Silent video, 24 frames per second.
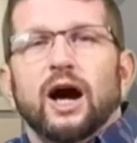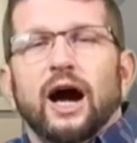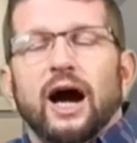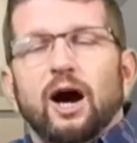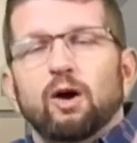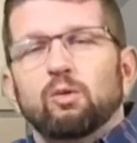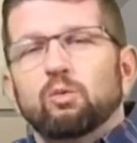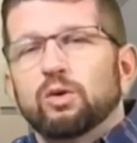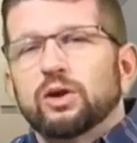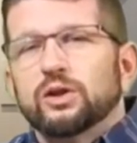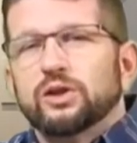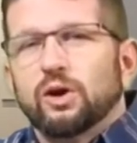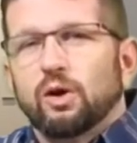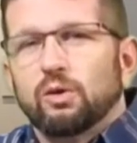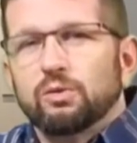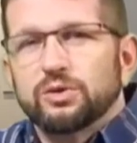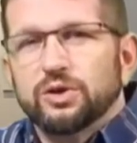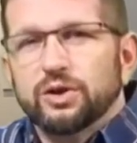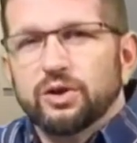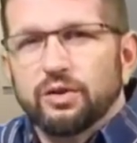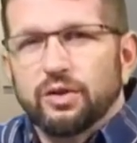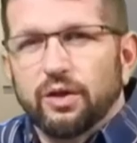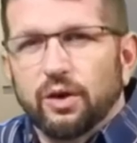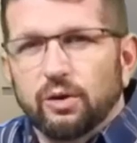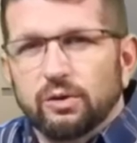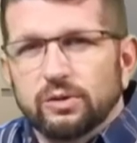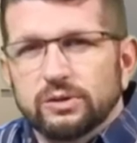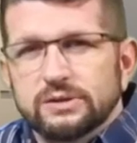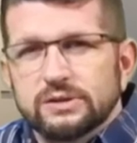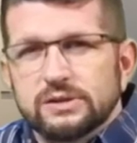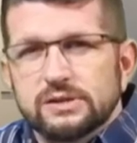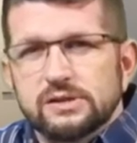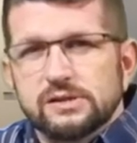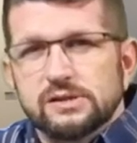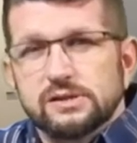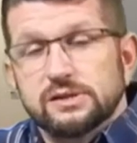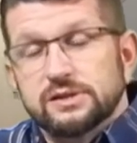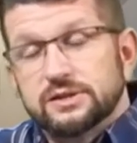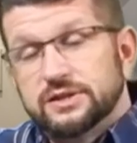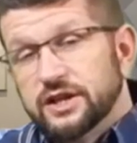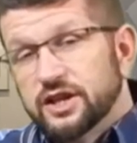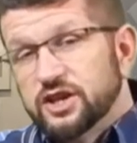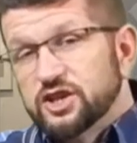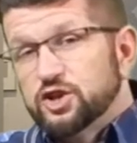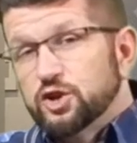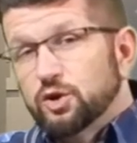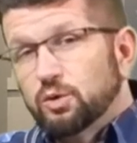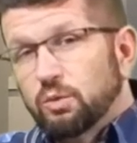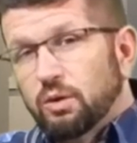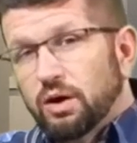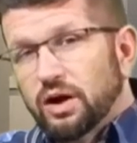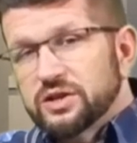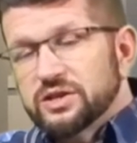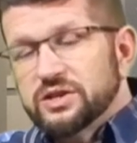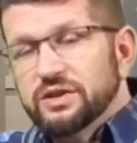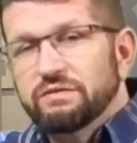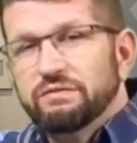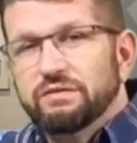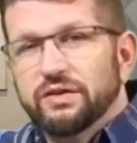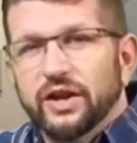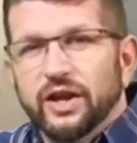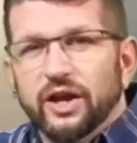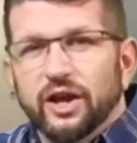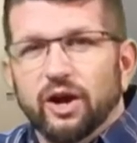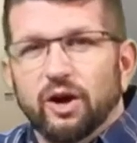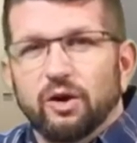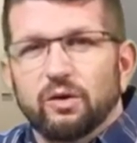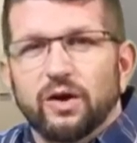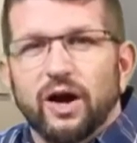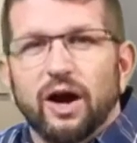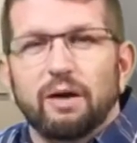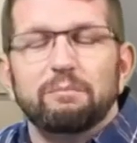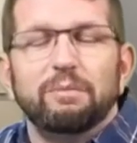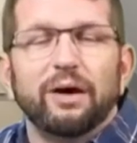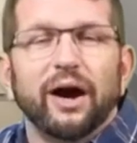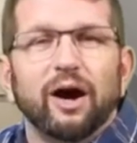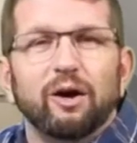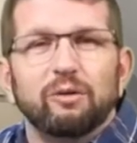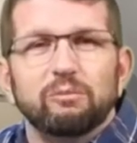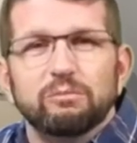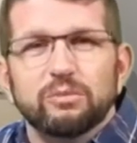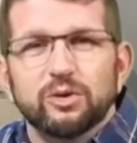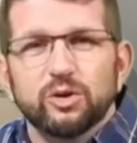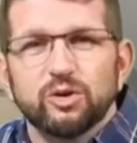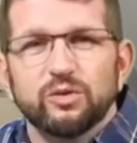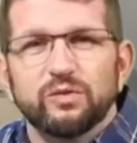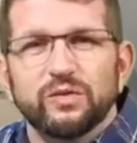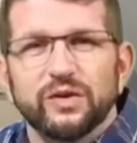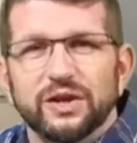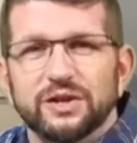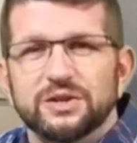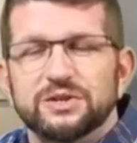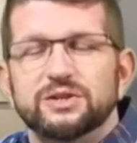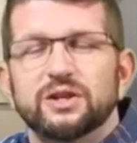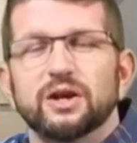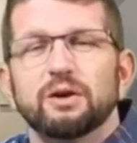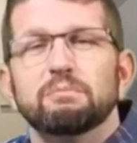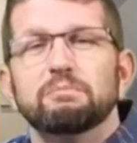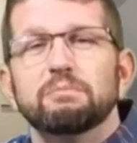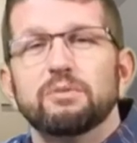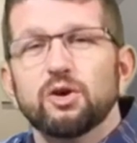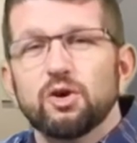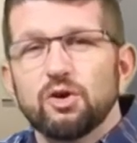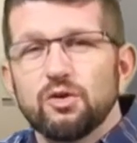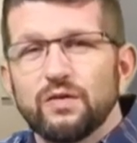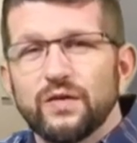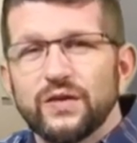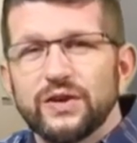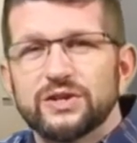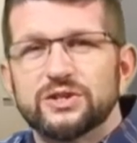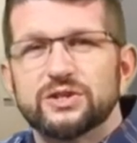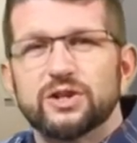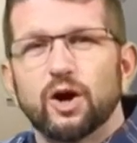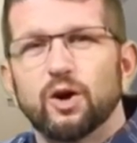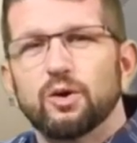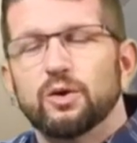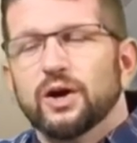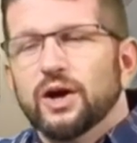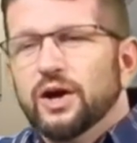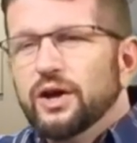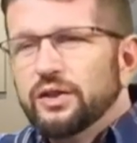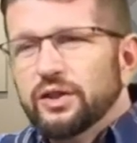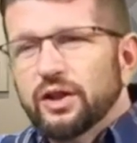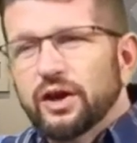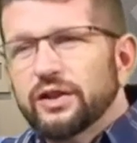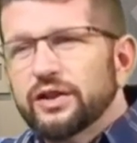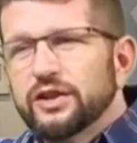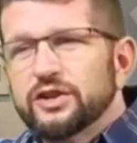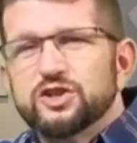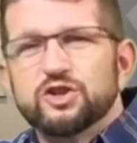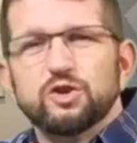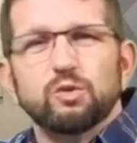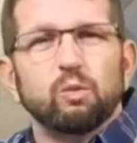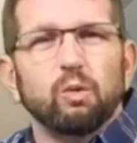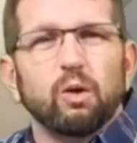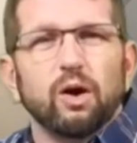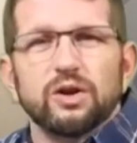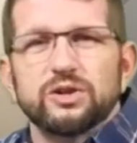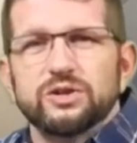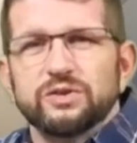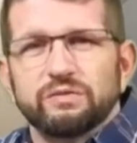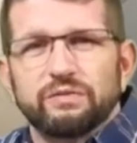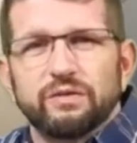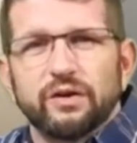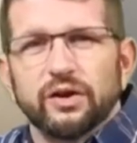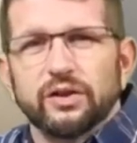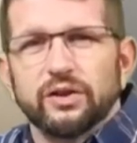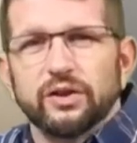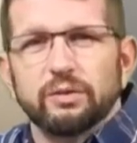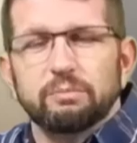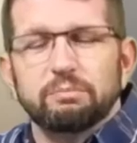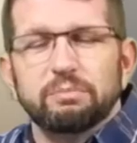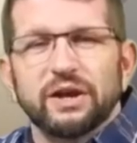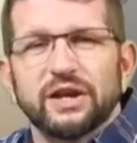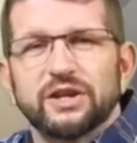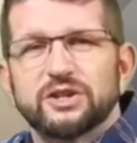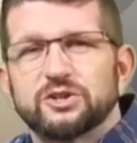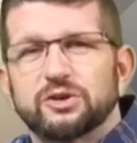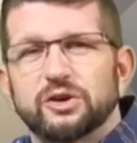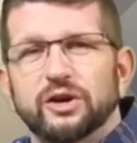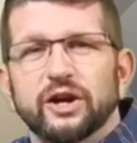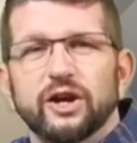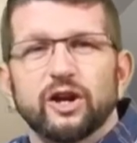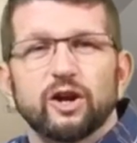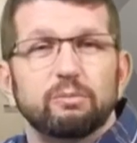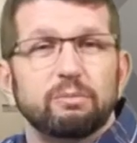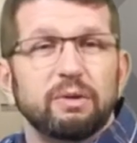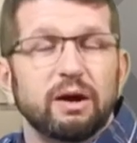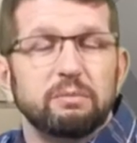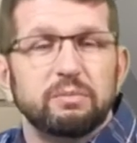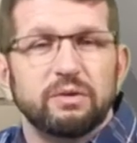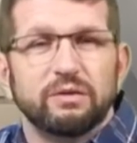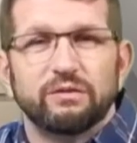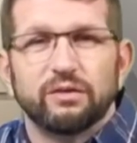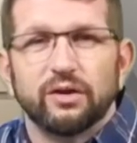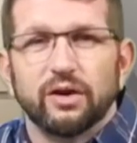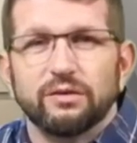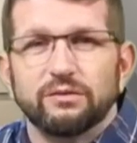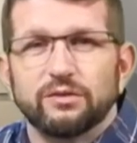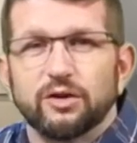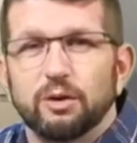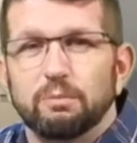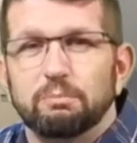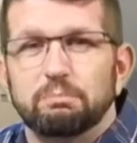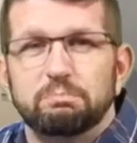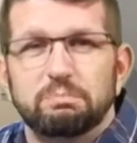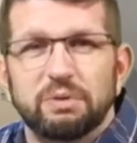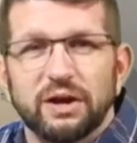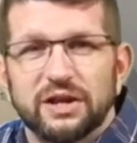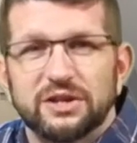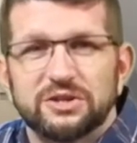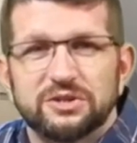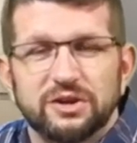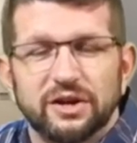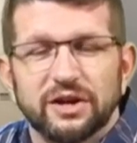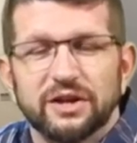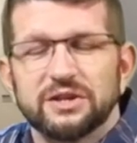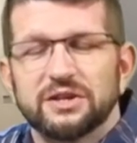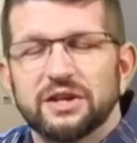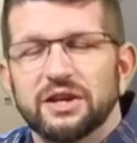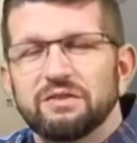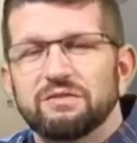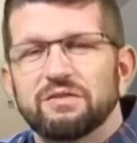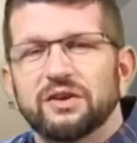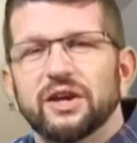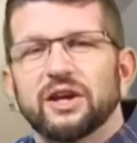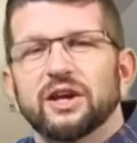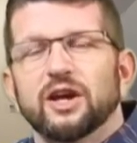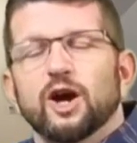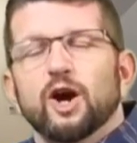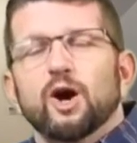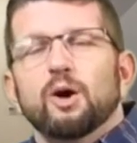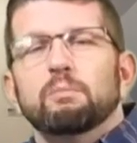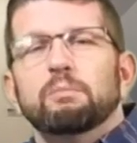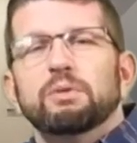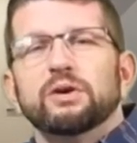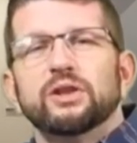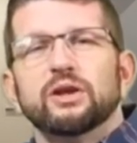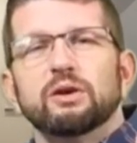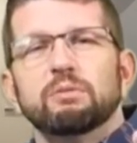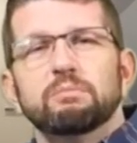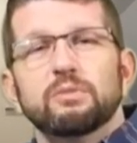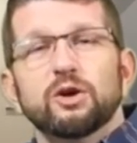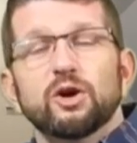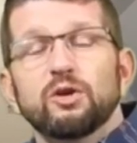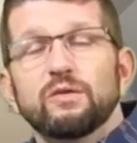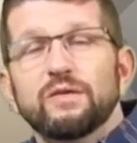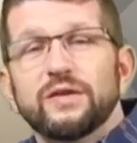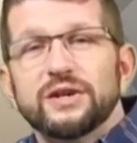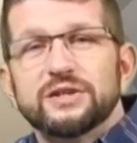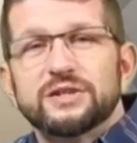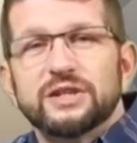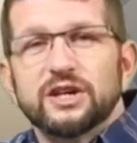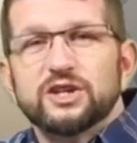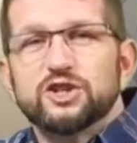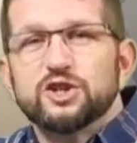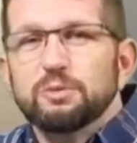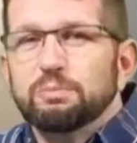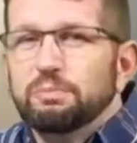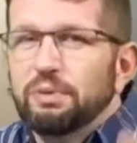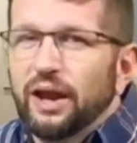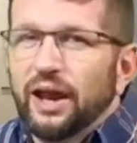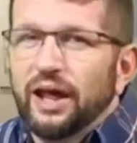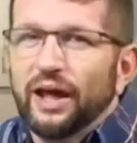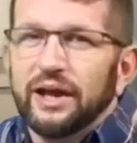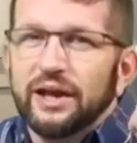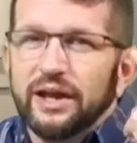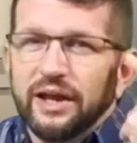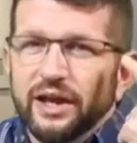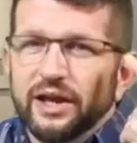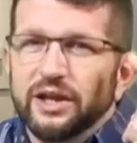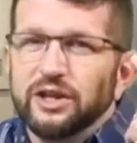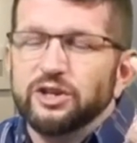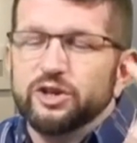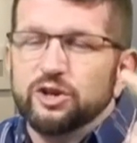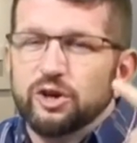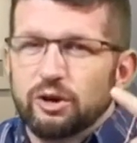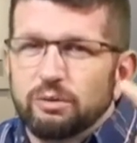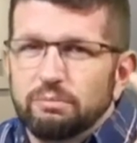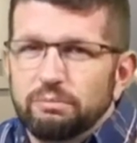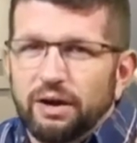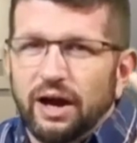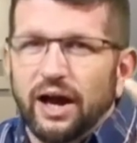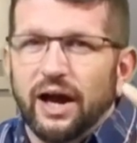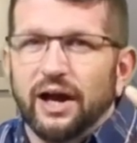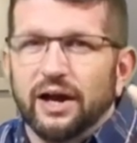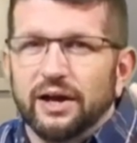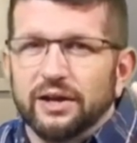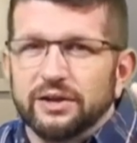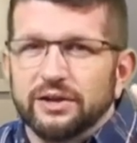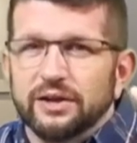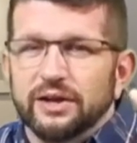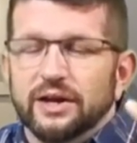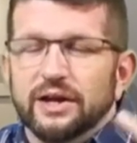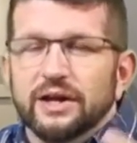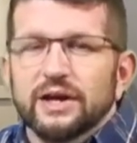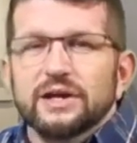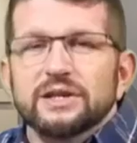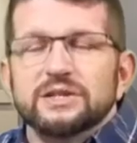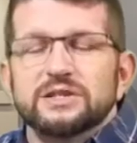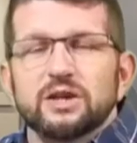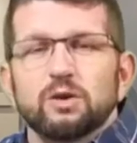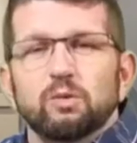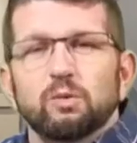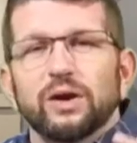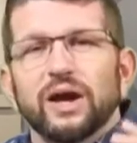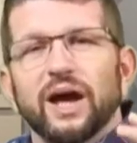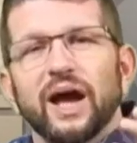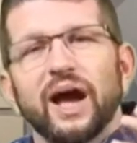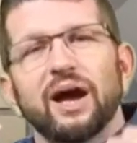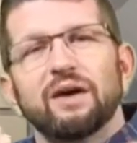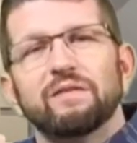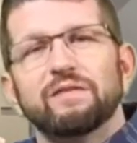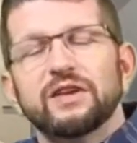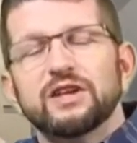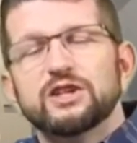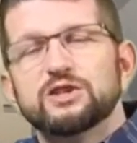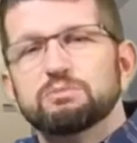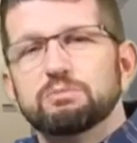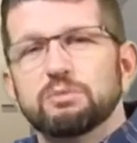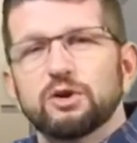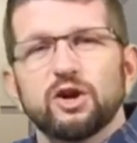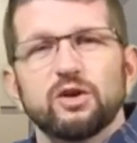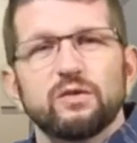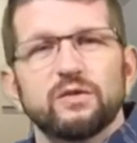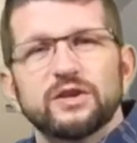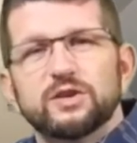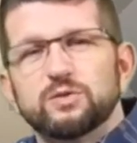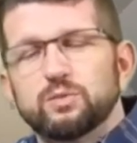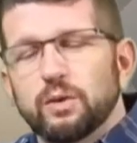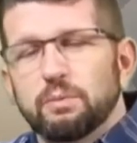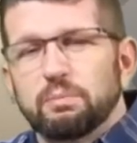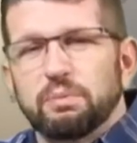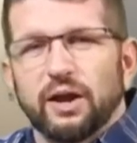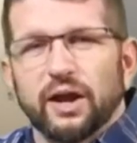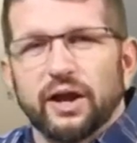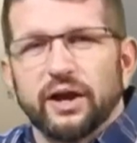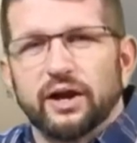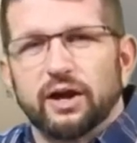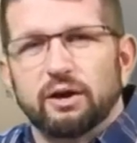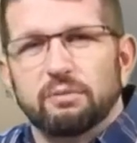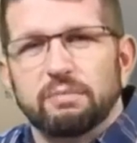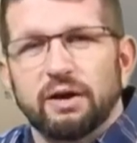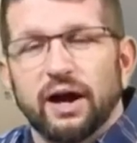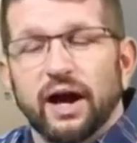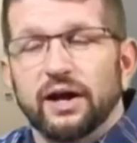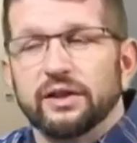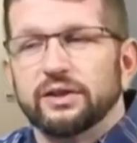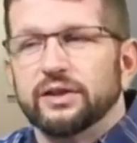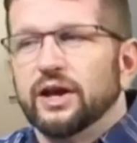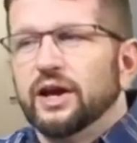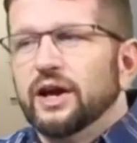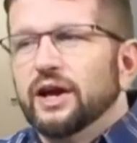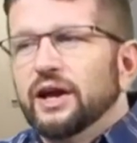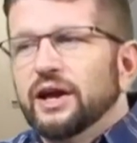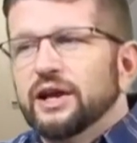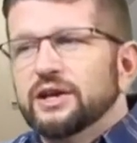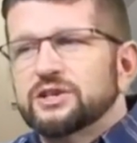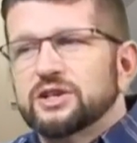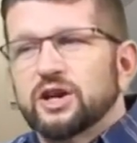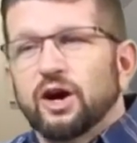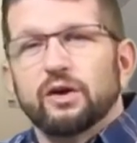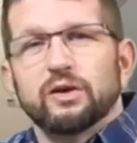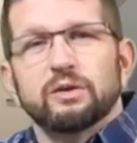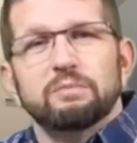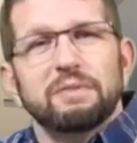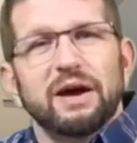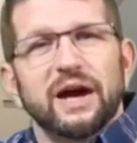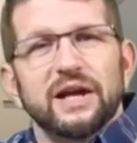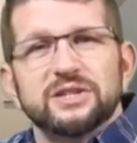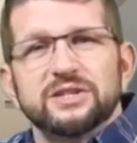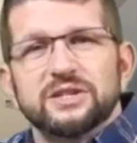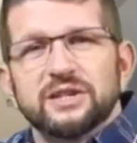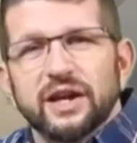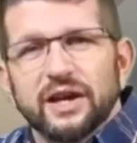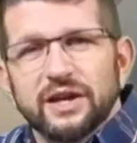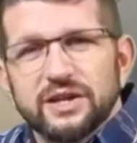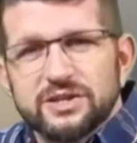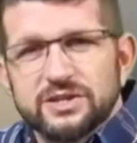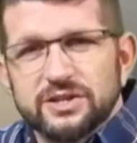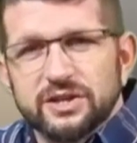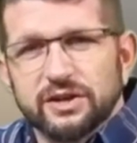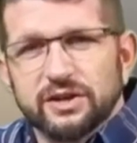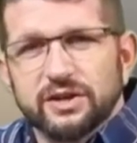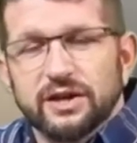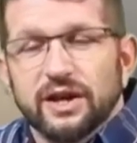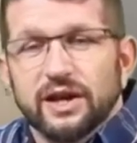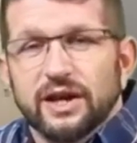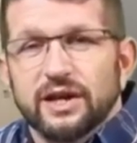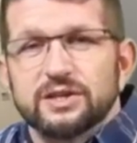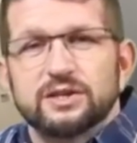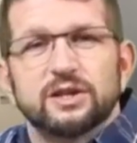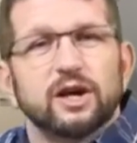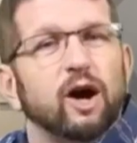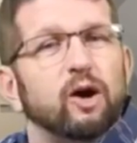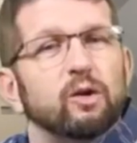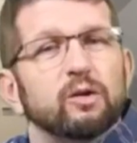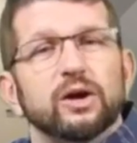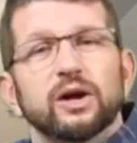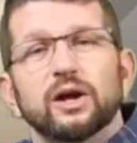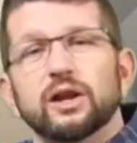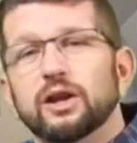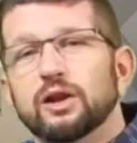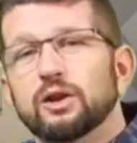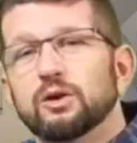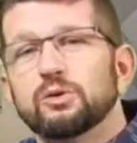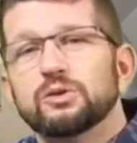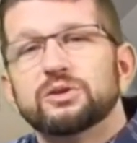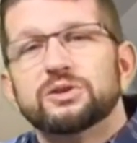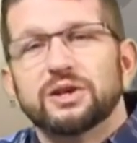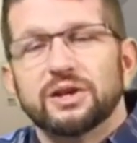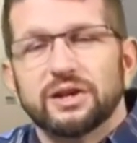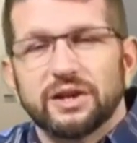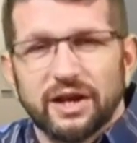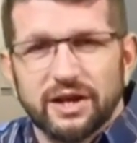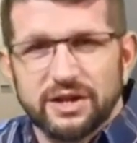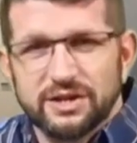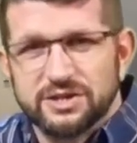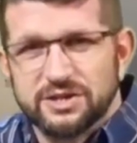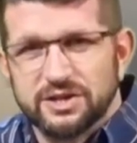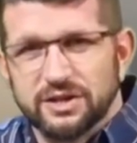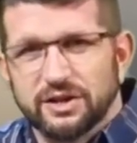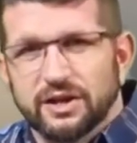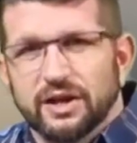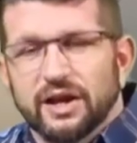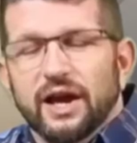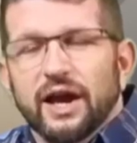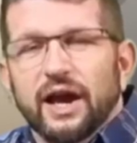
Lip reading: I want to talk to you though, since you're watching video, about movies. The movies though, not that you watch in front of the big screen or maybe in front of your big screen TV, but the movies that you play in your mind. See, we have these movies we play in our mind. It's called imagination. It's called hallucination.